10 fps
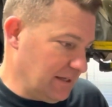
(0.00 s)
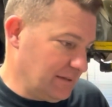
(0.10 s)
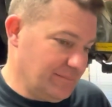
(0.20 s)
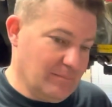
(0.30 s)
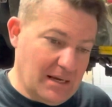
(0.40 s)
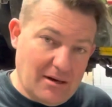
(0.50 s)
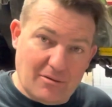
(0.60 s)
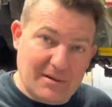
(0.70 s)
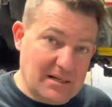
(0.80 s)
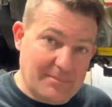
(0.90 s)
My
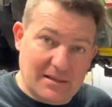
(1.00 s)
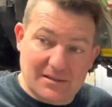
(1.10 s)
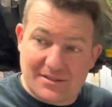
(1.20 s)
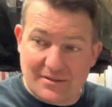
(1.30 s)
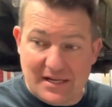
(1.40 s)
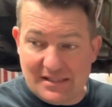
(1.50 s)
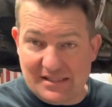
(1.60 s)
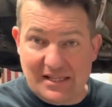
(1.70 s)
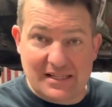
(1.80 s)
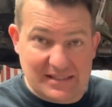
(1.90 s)
harmonic balancer has
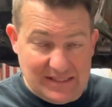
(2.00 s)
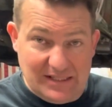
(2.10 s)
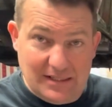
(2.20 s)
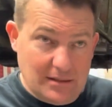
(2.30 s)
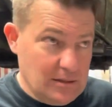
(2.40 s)
the AC.